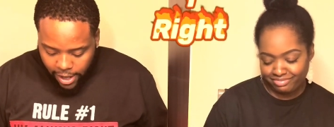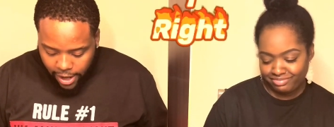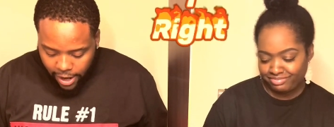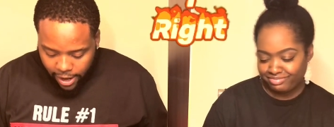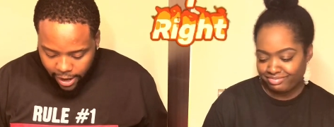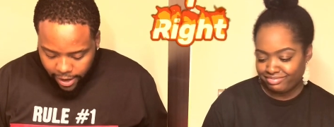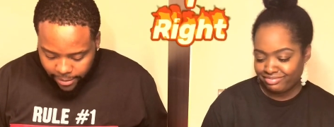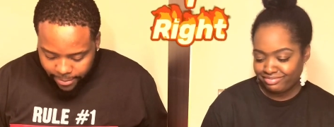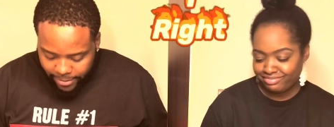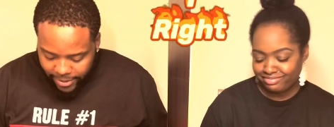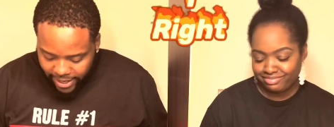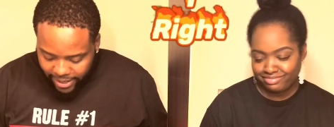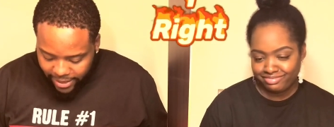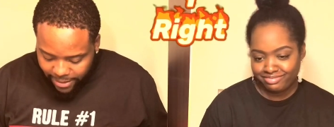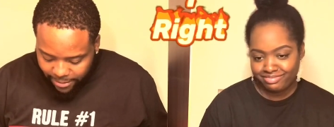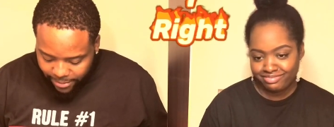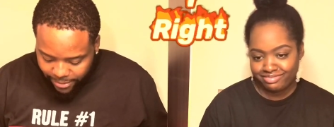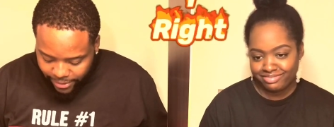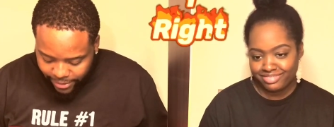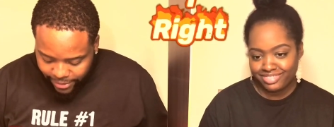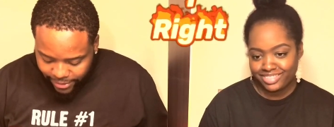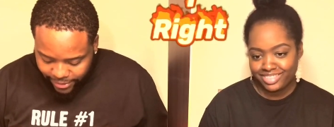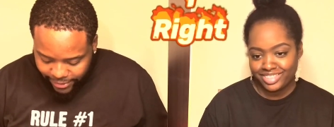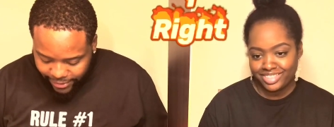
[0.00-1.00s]
Speaker 1: All right, babe.
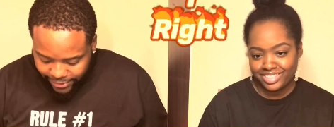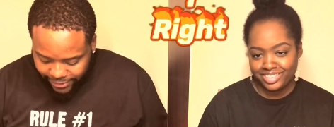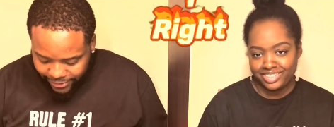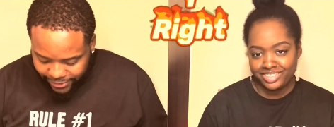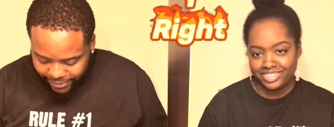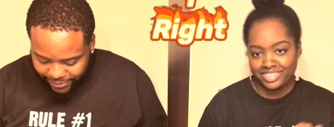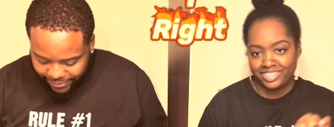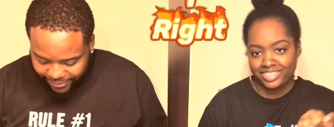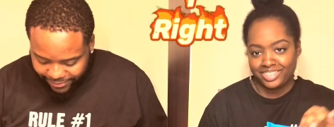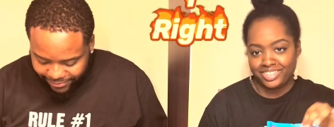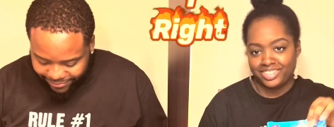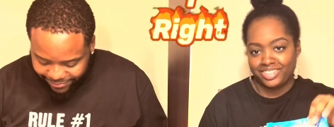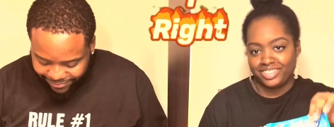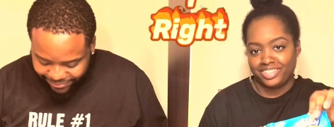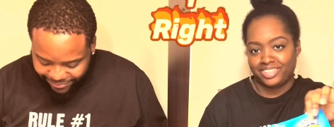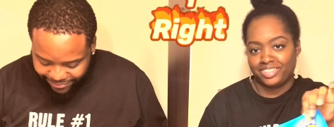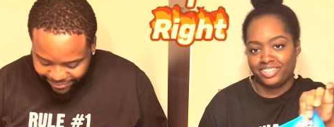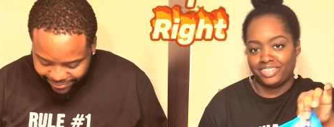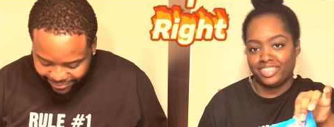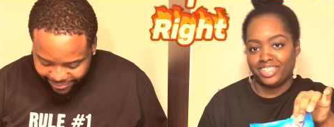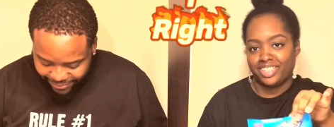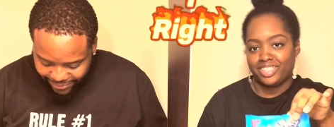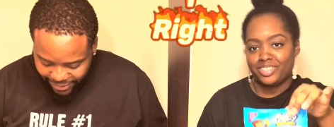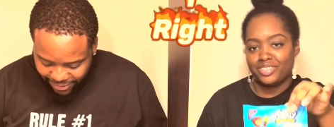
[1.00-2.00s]

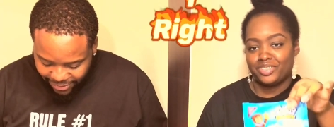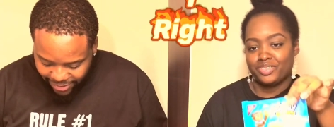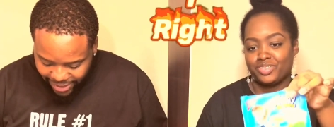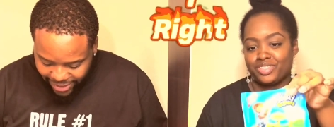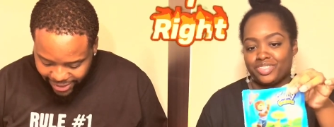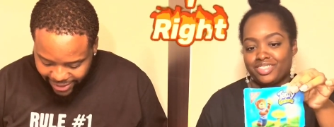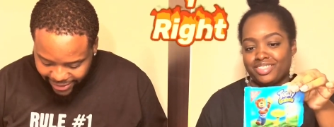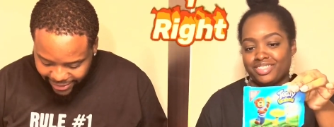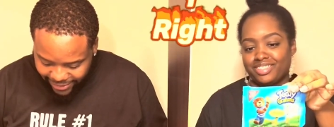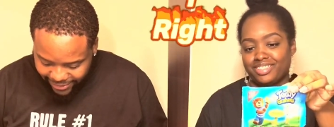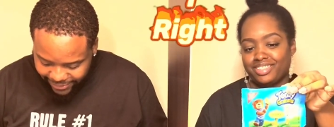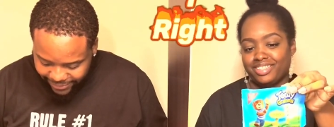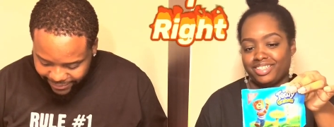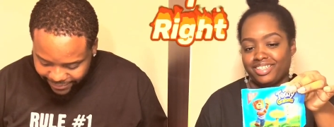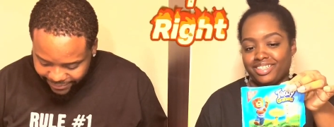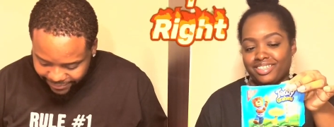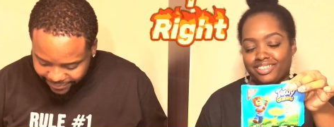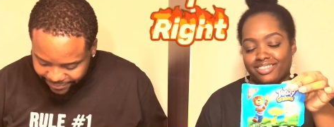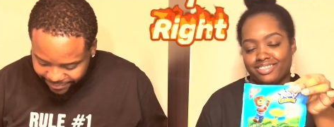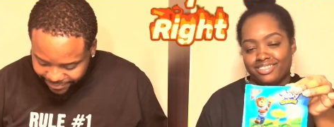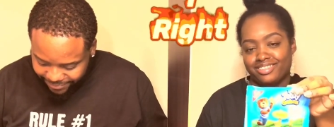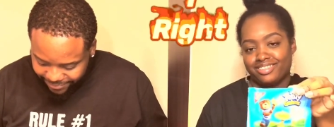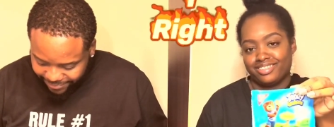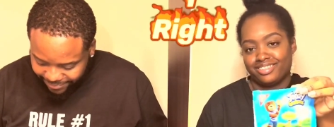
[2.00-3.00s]
Speaker 2: You, you ready?
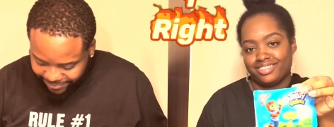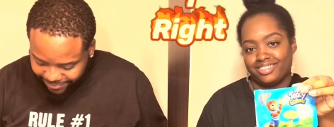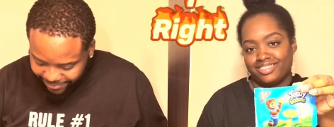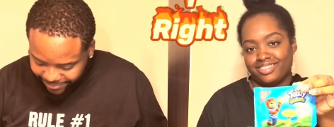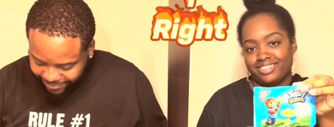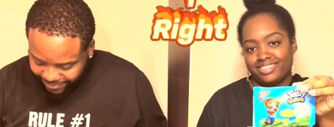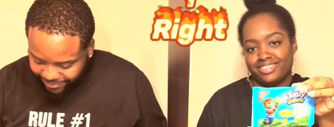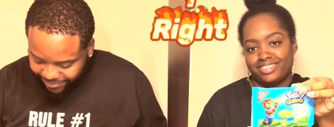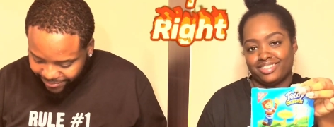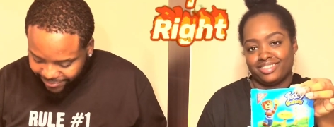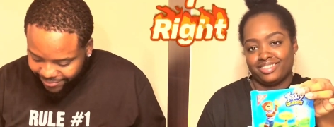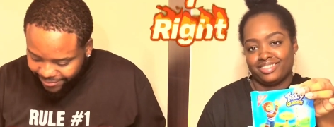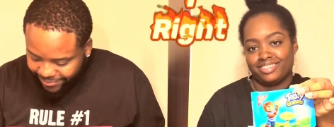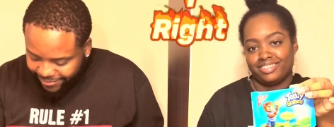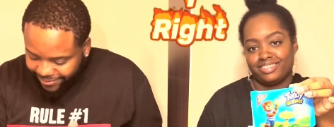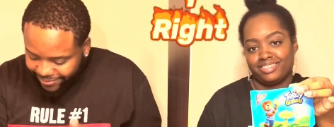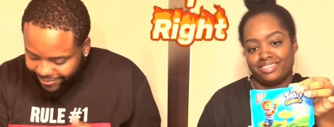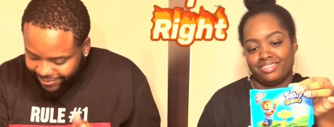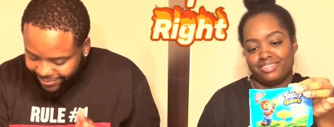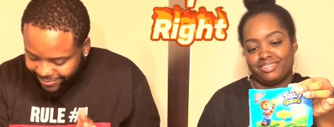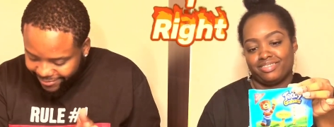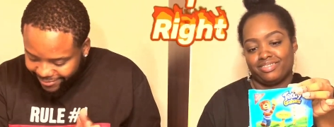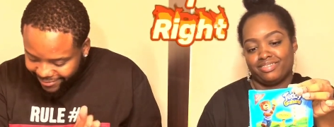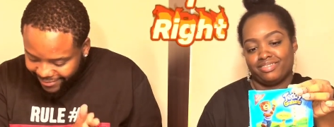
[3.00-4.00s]
Yeah.
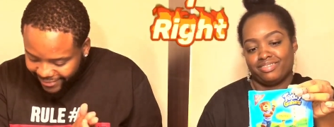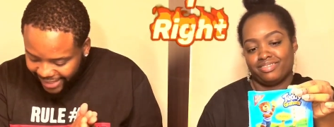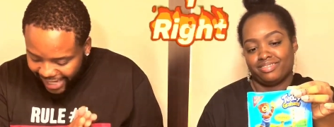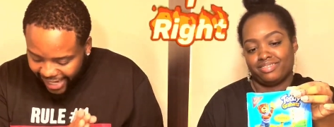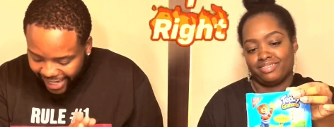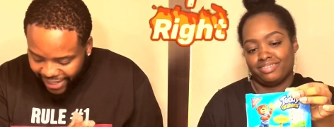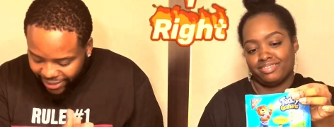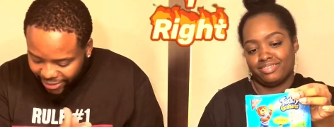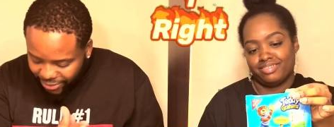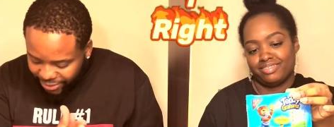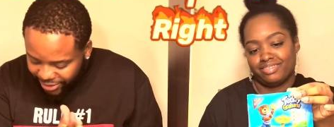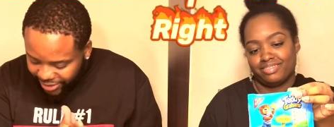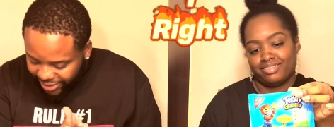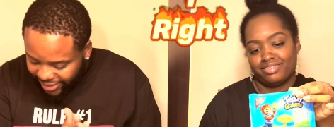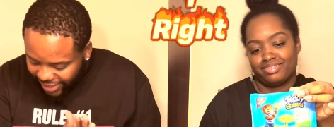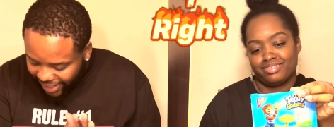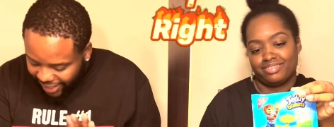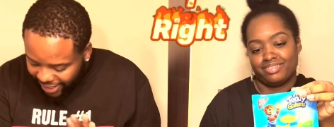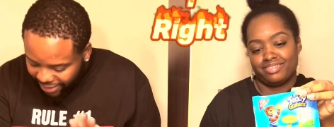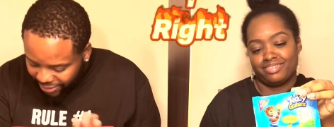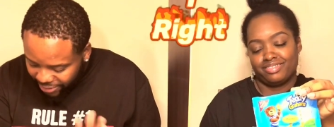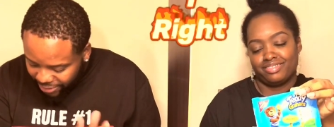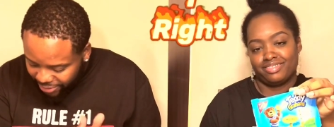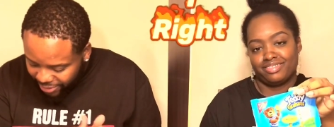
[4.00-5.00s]
Speaker 1: I know she
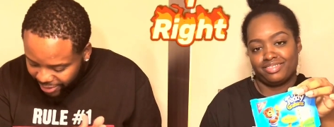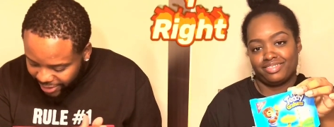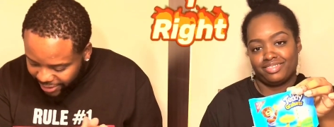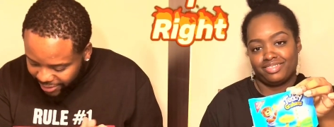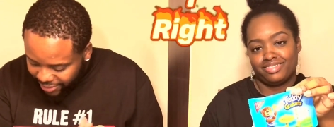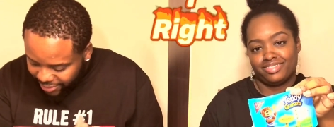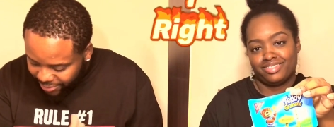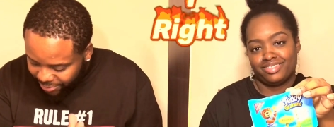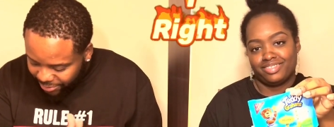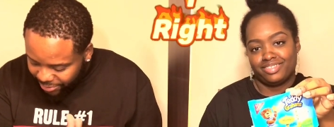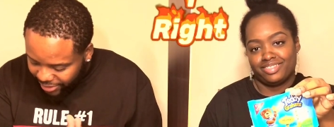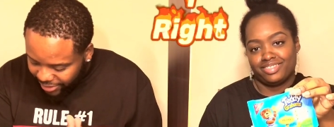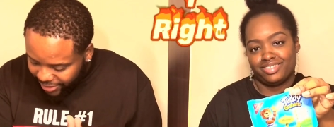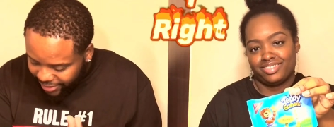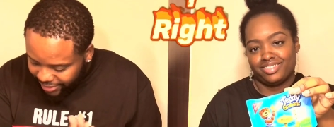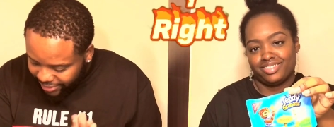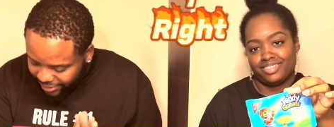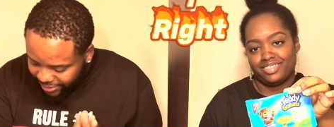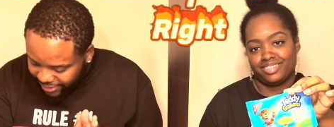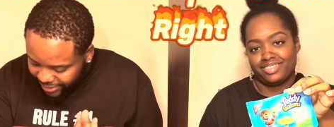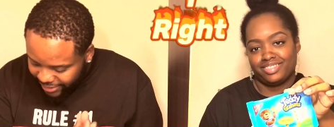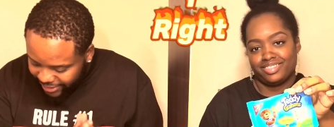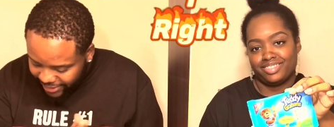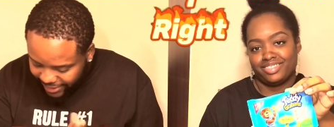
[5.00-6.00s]
likes Oreos, but
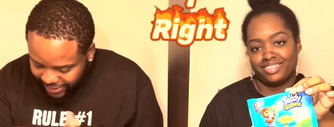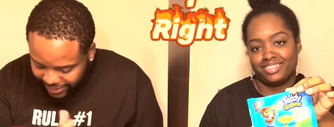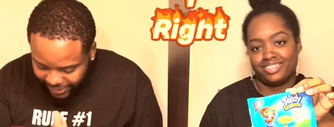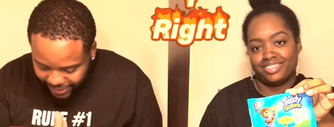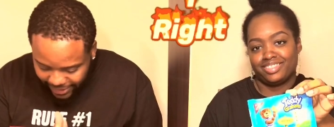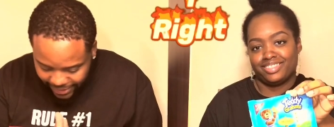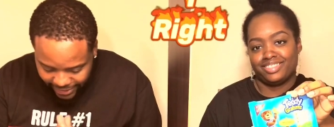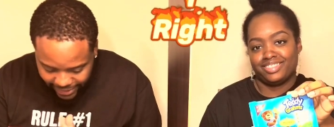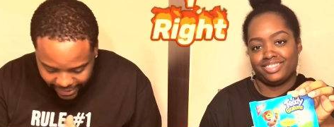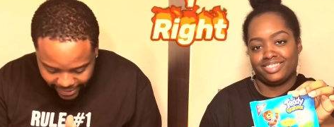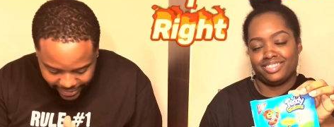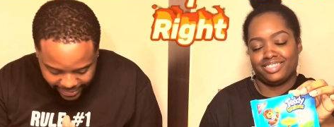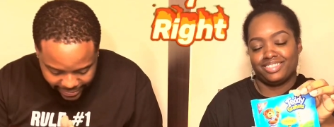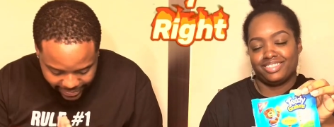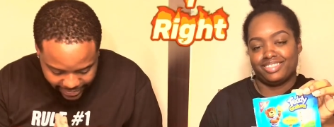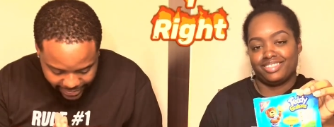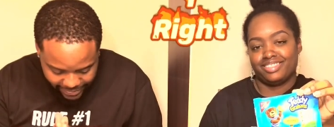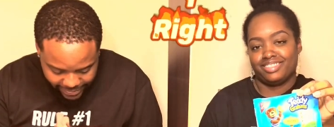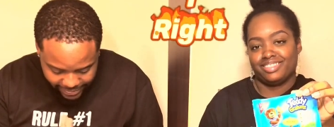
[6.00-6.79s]
let's see.